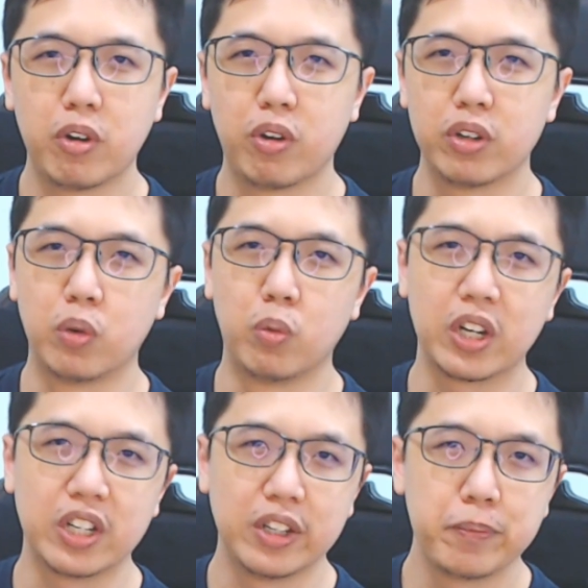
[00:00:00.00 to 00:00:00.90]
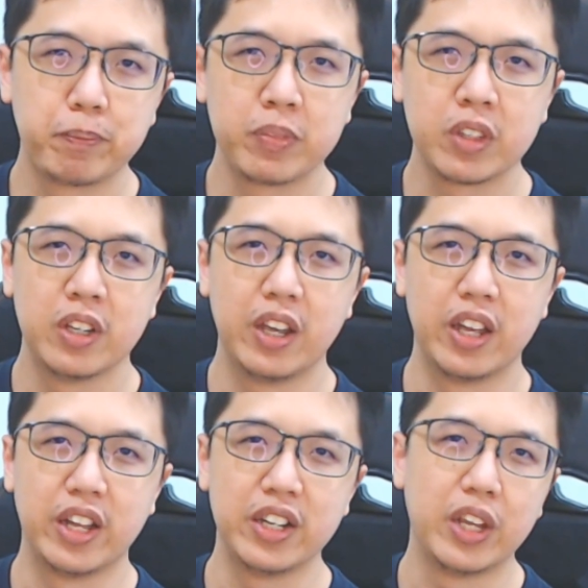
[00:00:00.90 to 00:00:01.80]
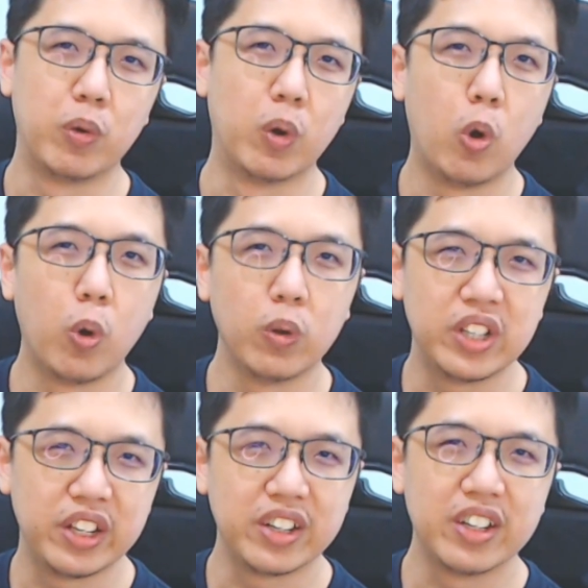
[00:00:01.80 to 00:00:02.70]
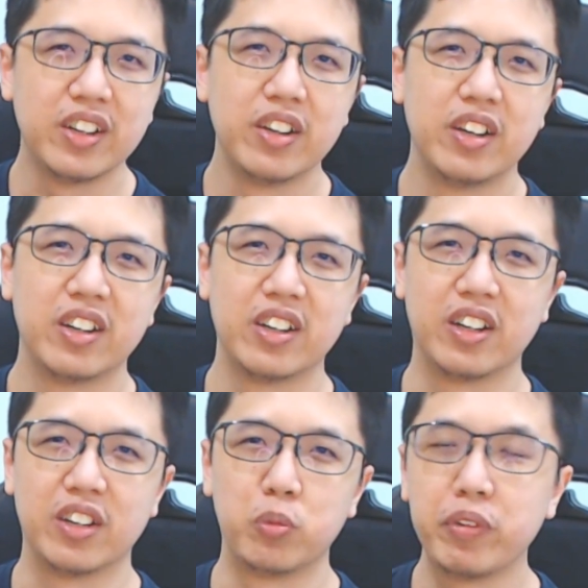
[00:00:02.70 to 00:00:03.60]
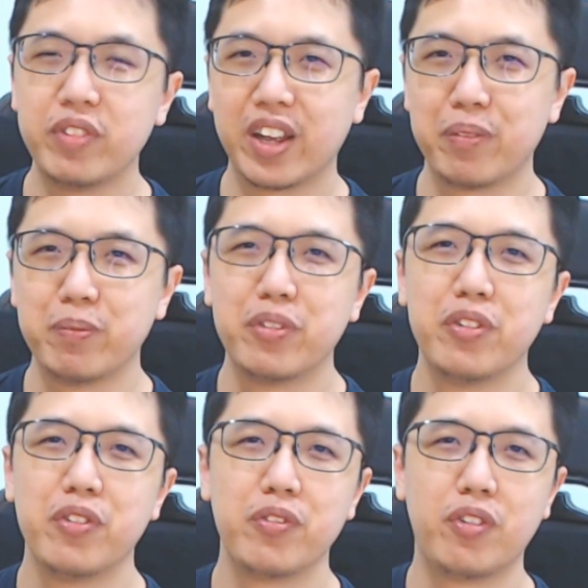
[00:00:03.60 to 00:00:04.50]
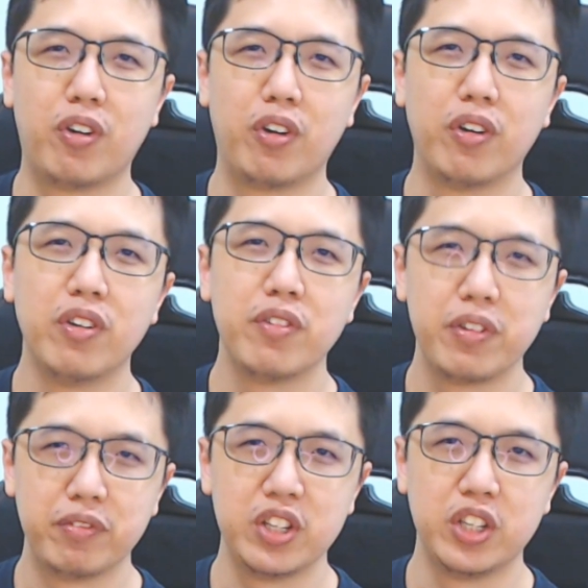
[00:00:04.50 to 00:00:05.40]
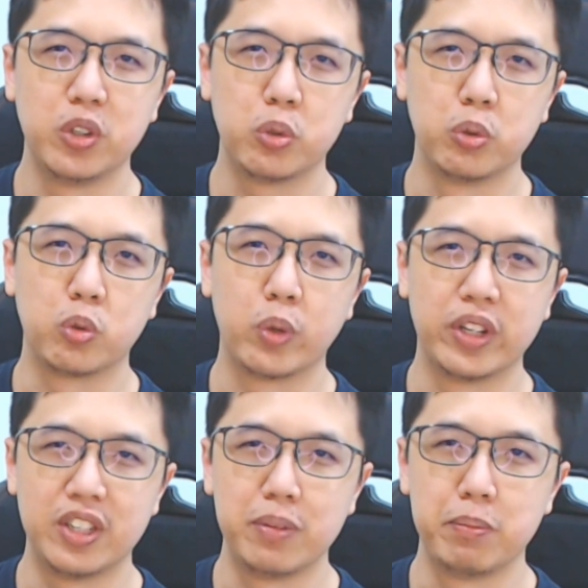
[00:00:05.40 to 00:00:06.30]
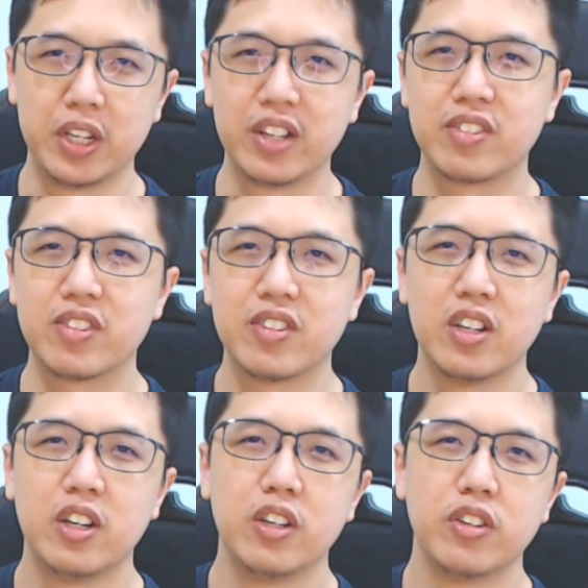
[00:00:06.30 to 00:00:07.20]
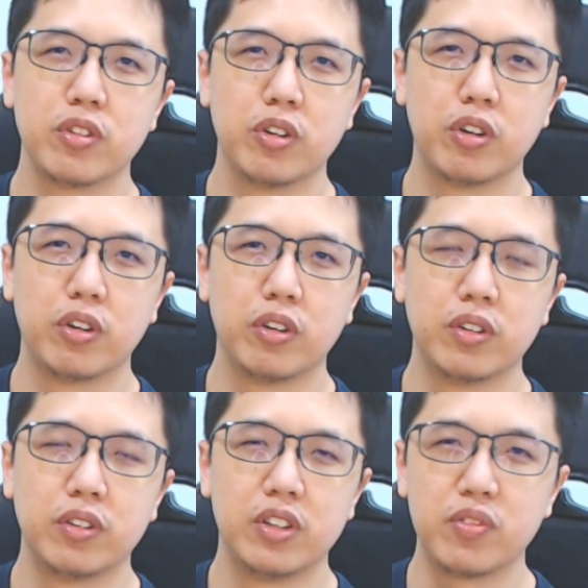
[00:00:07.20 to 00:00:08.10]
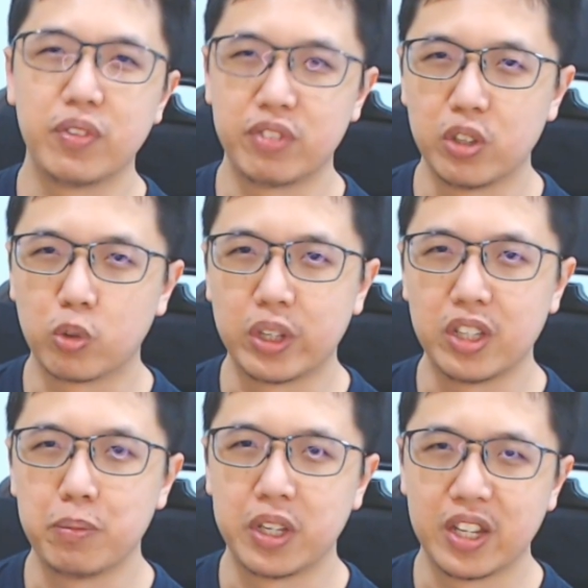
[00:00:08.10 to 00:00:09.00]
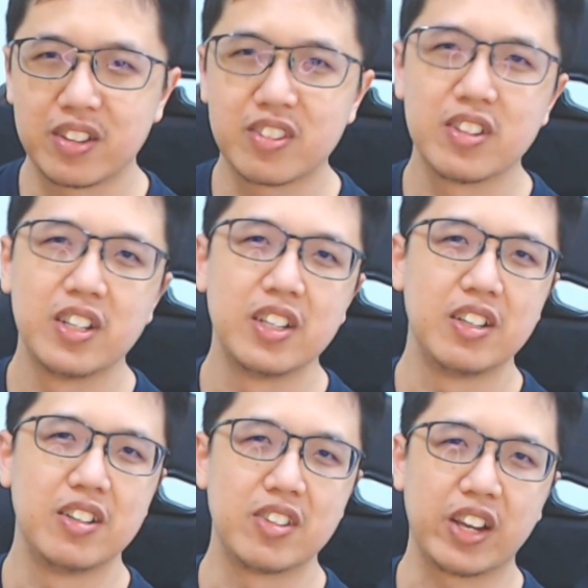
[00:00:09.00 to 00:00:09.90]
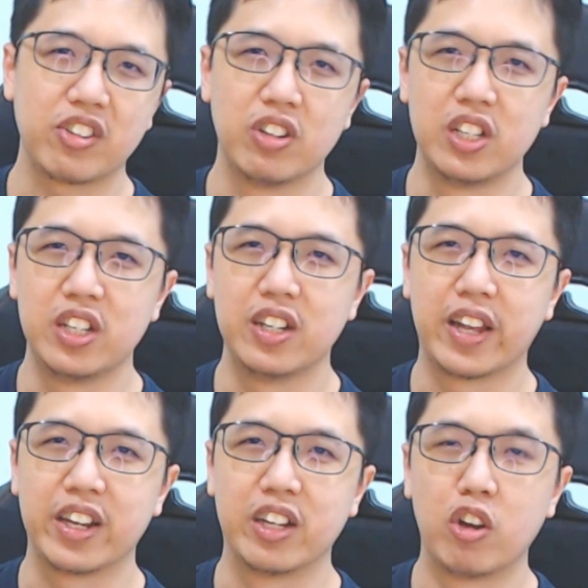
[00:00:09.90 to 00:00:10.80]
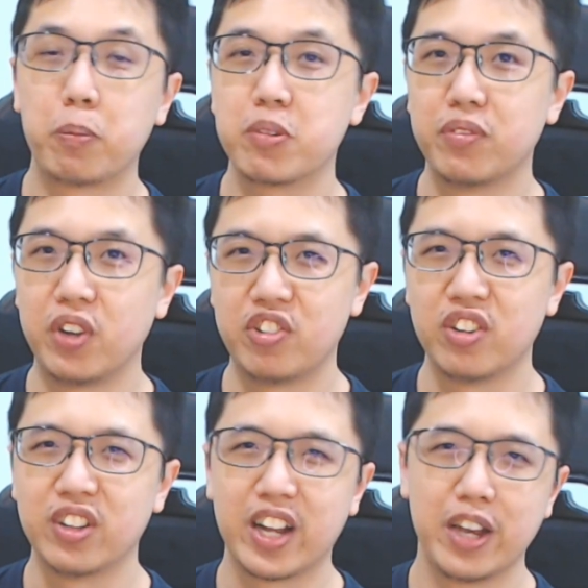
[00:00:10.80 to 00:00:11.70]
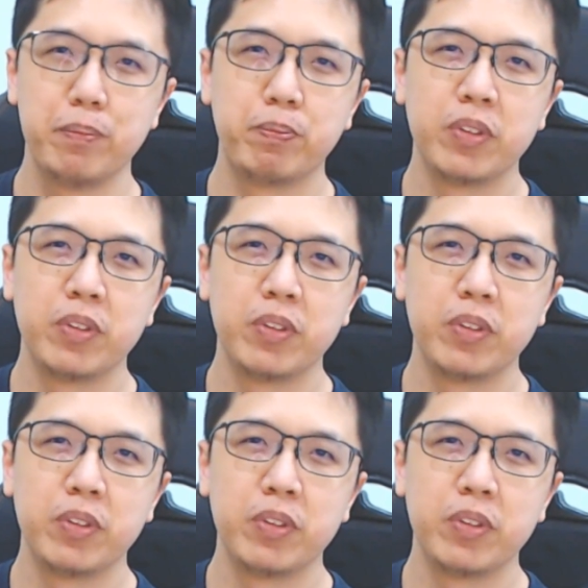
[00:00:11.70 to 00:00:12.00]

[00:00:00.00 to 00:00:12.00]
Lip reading: the worker, and then they will hold it with them for 15 to 20 minutes. So this 15 to 20 minutes is actually like an observation time.